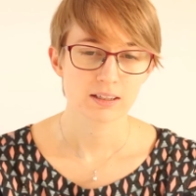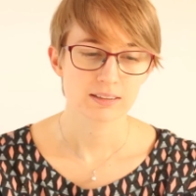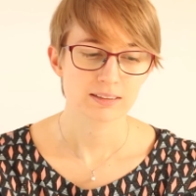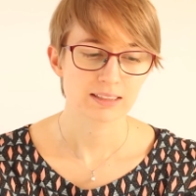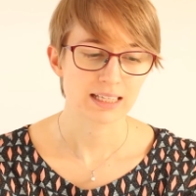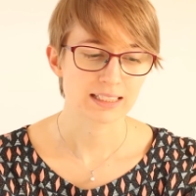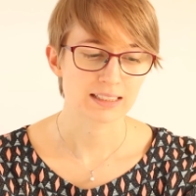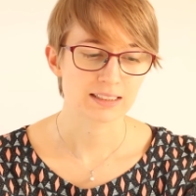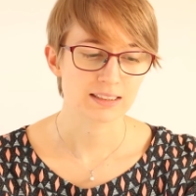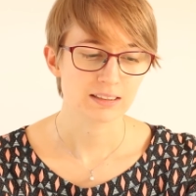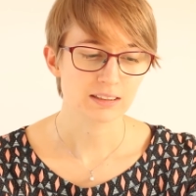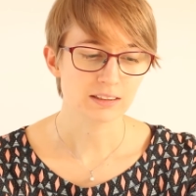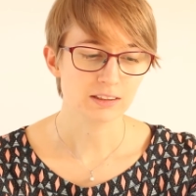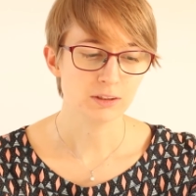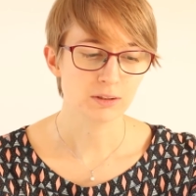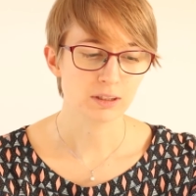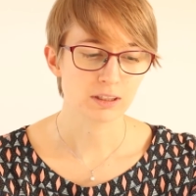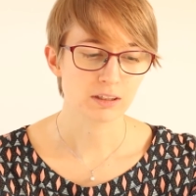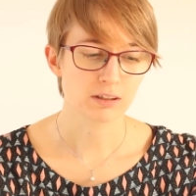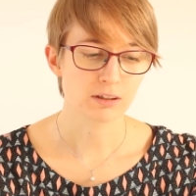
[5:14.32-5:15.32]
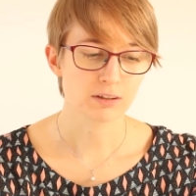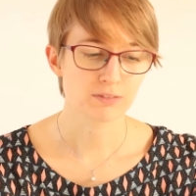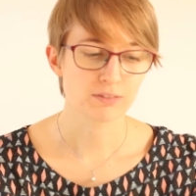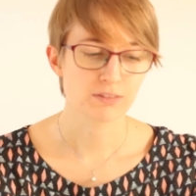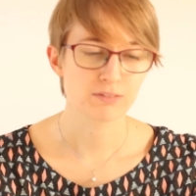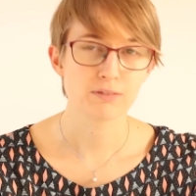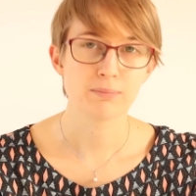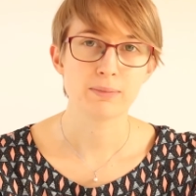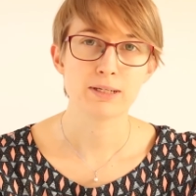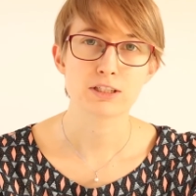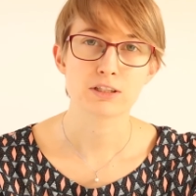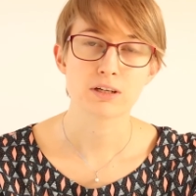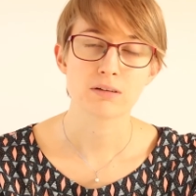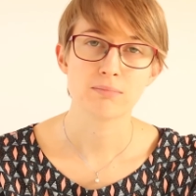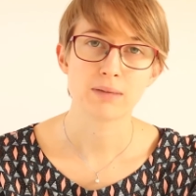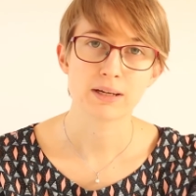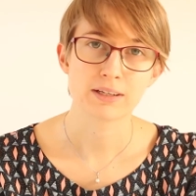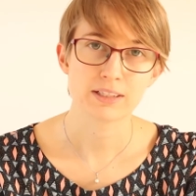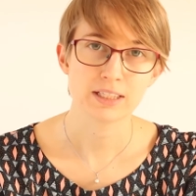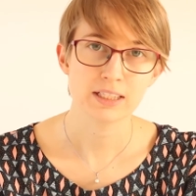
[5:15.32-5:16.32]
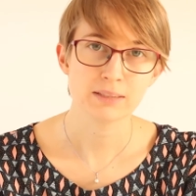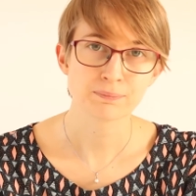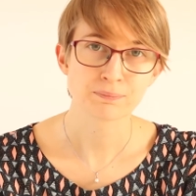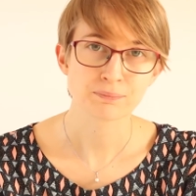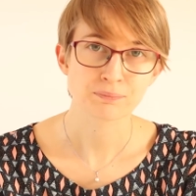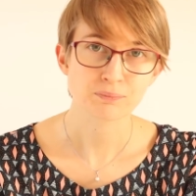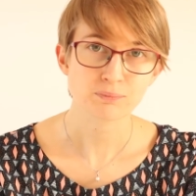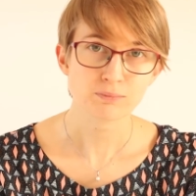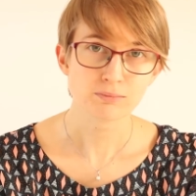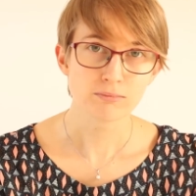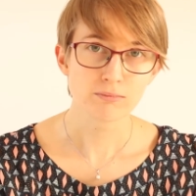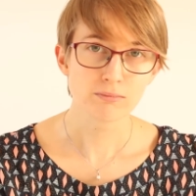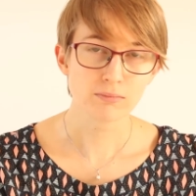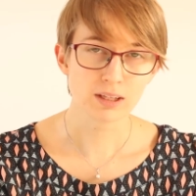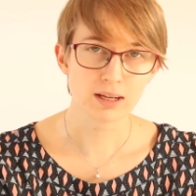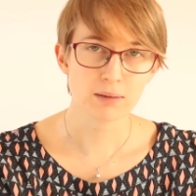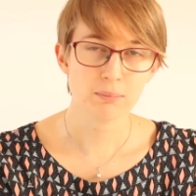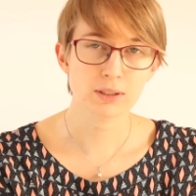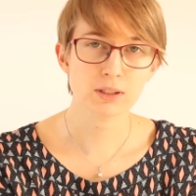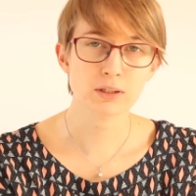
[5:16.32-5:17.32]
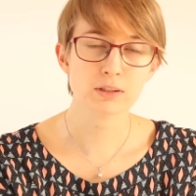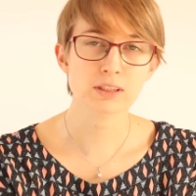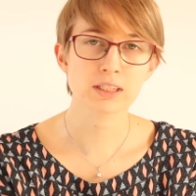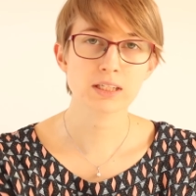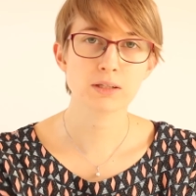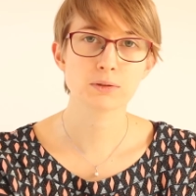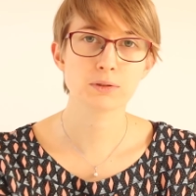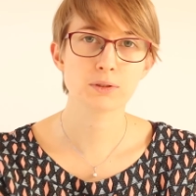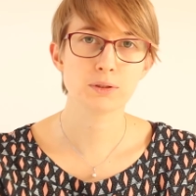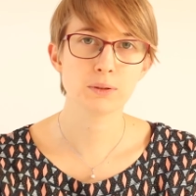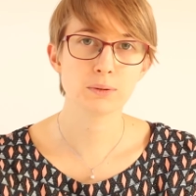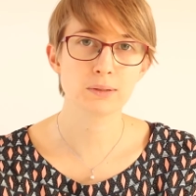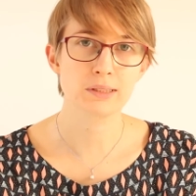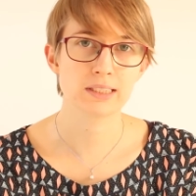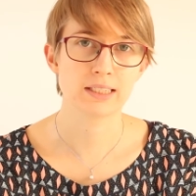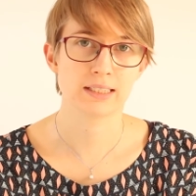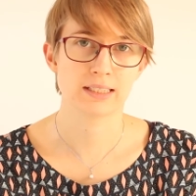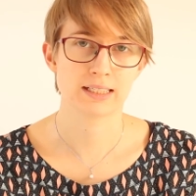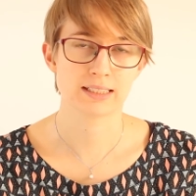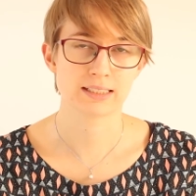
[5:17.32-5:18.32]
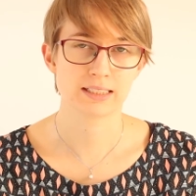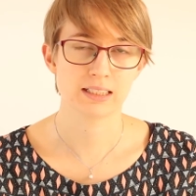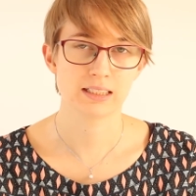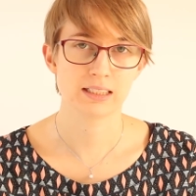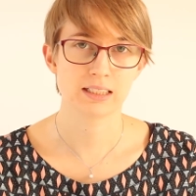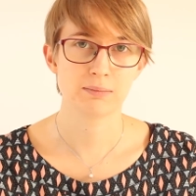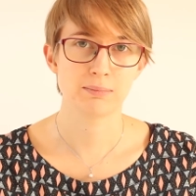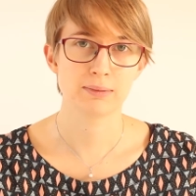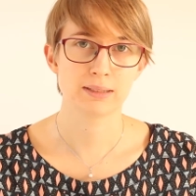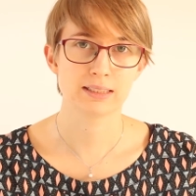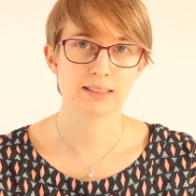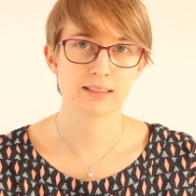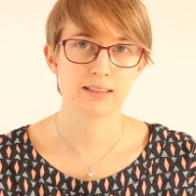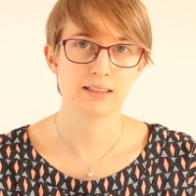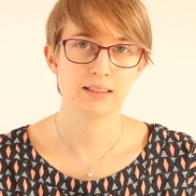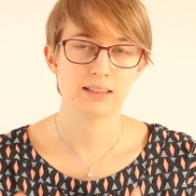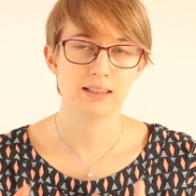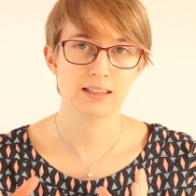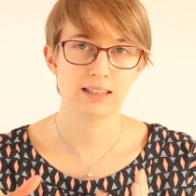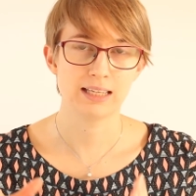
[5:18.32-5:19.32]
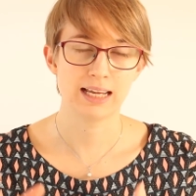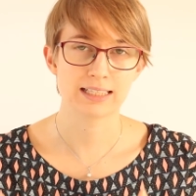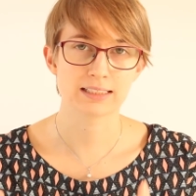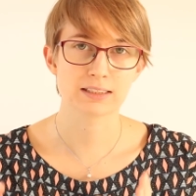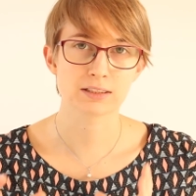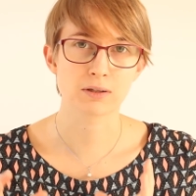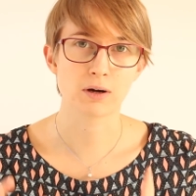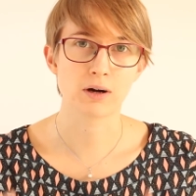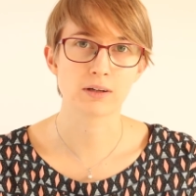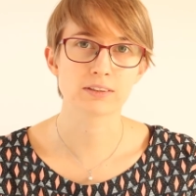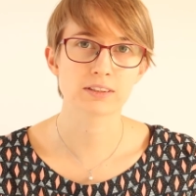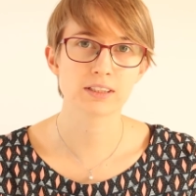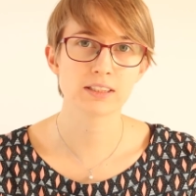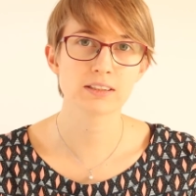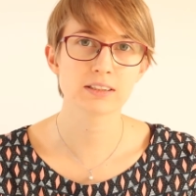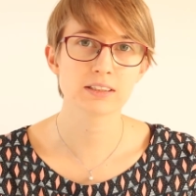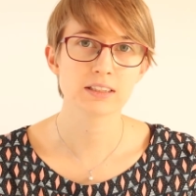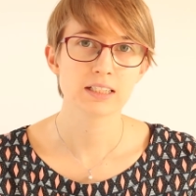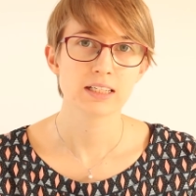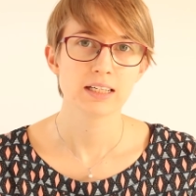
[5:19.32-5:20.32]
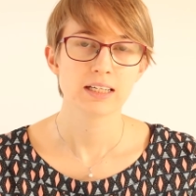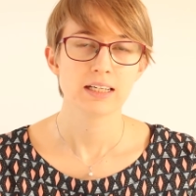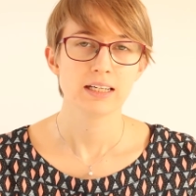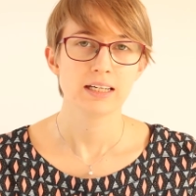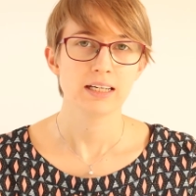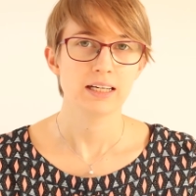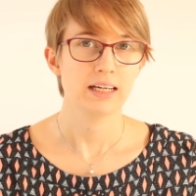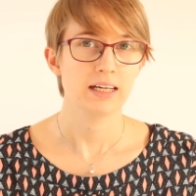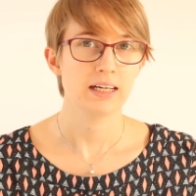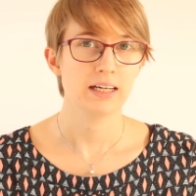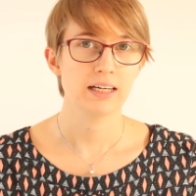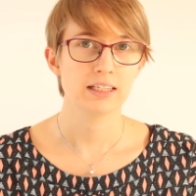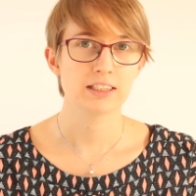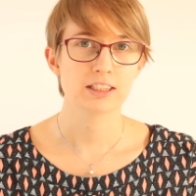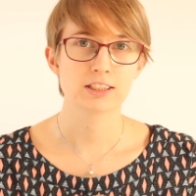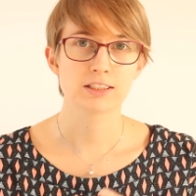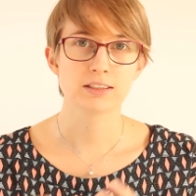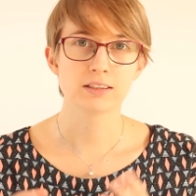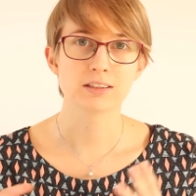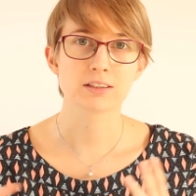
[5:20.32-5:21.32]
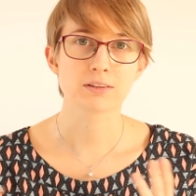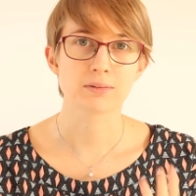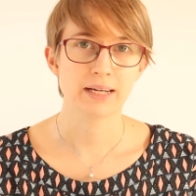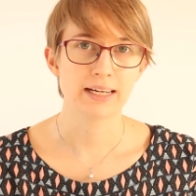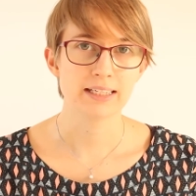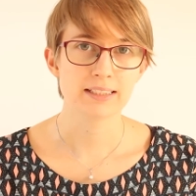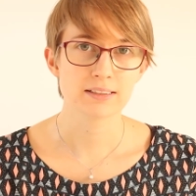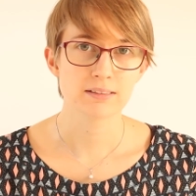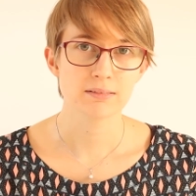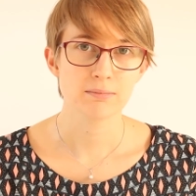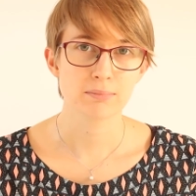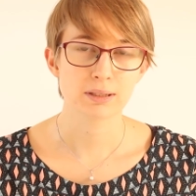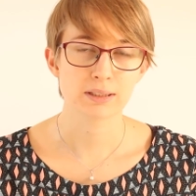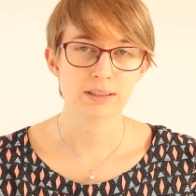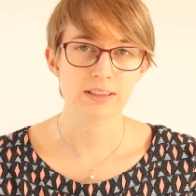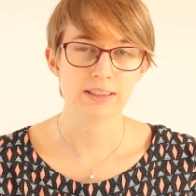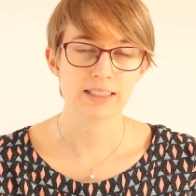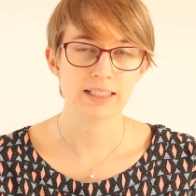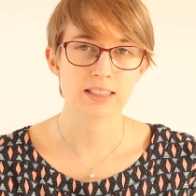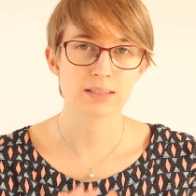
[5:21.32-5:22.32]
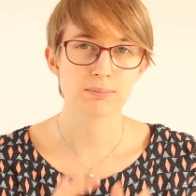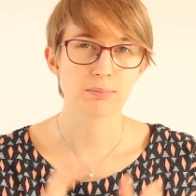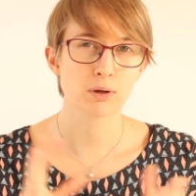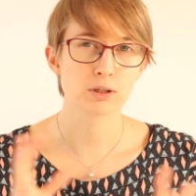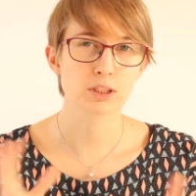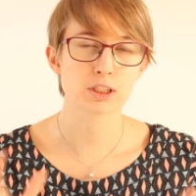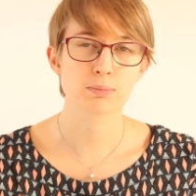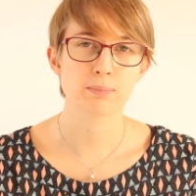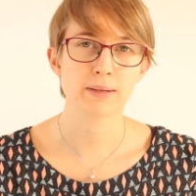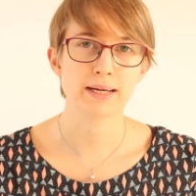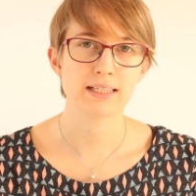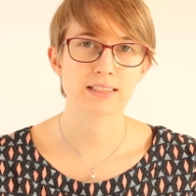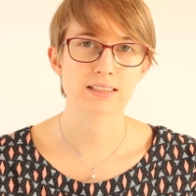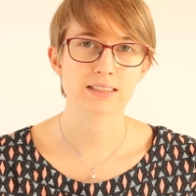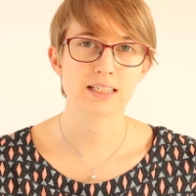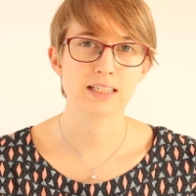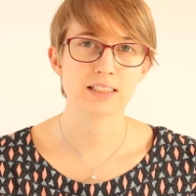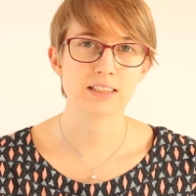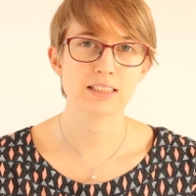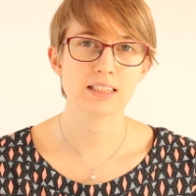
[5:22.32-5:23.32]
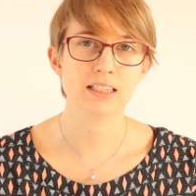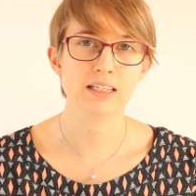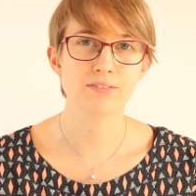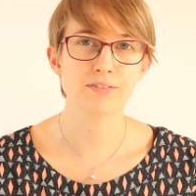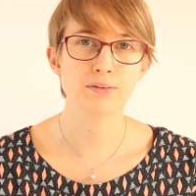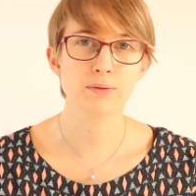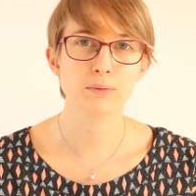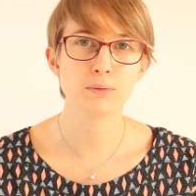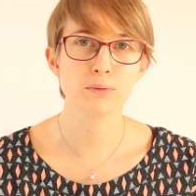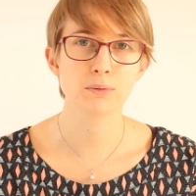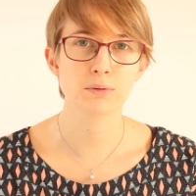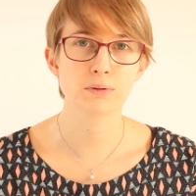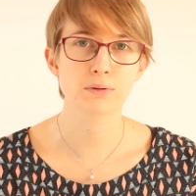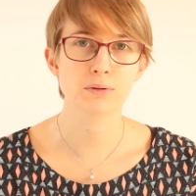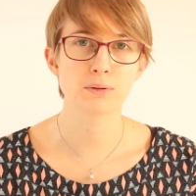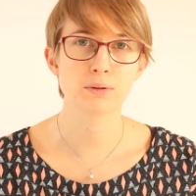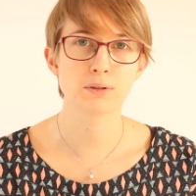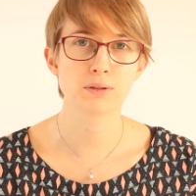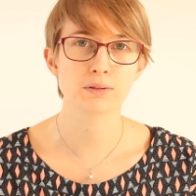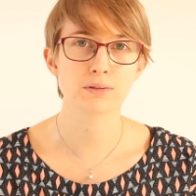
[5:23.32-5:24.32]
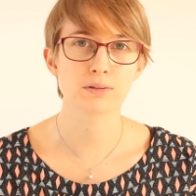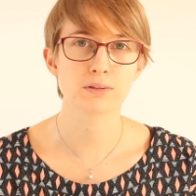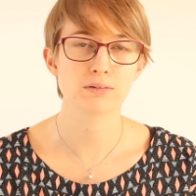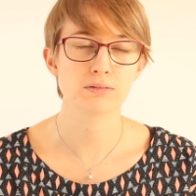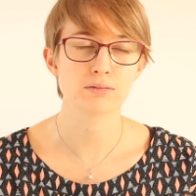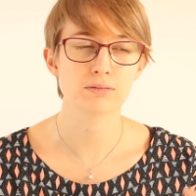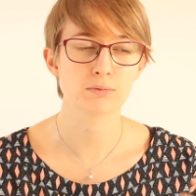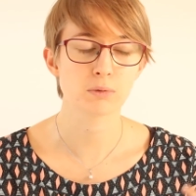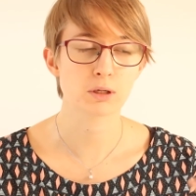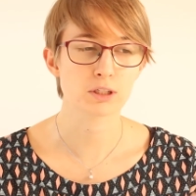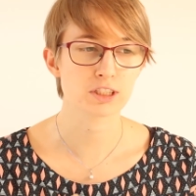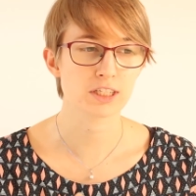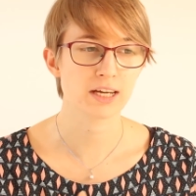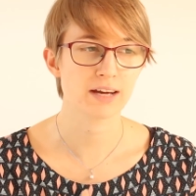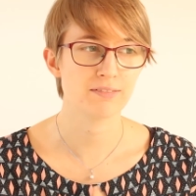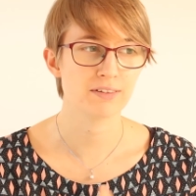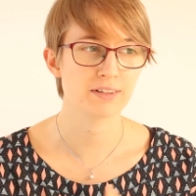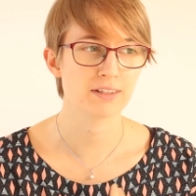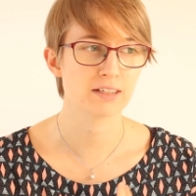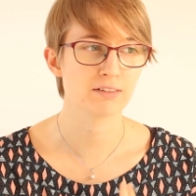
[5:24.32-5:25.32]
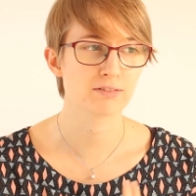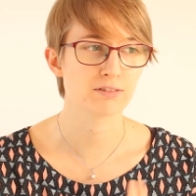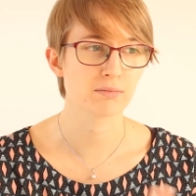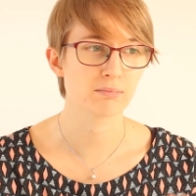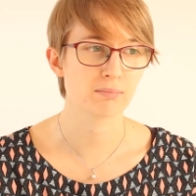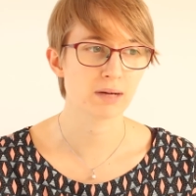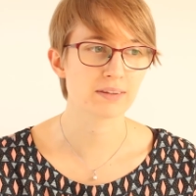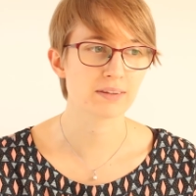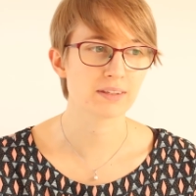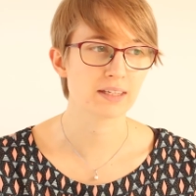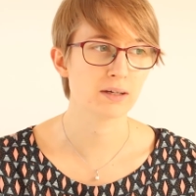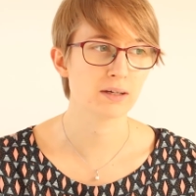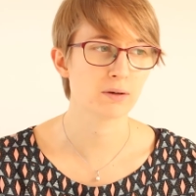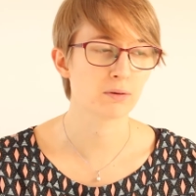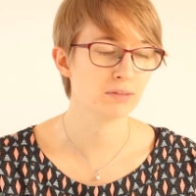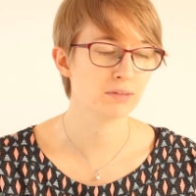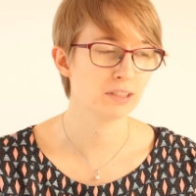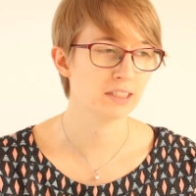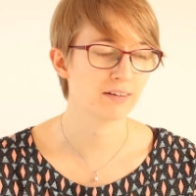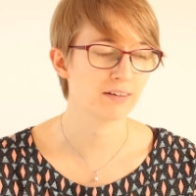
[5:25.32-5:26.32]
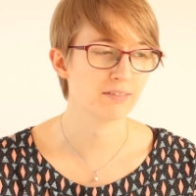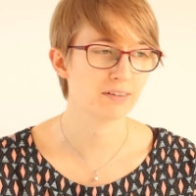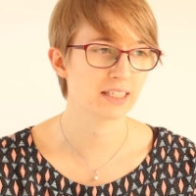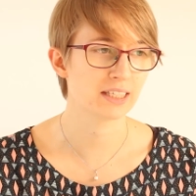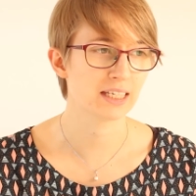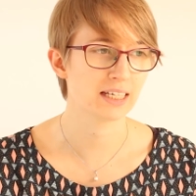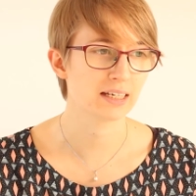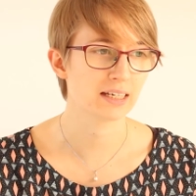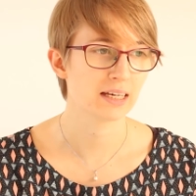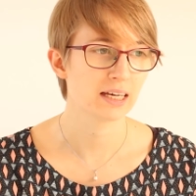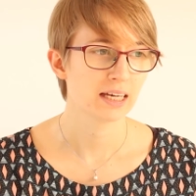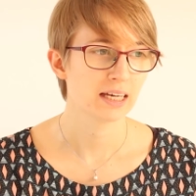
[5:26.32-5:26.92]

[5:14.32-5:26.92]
that you get a lot of information on Monday, because then on Tuesday there's a little bit less content. It's still great, but there's more space, and if you couldn't watch everything from Monday or read everything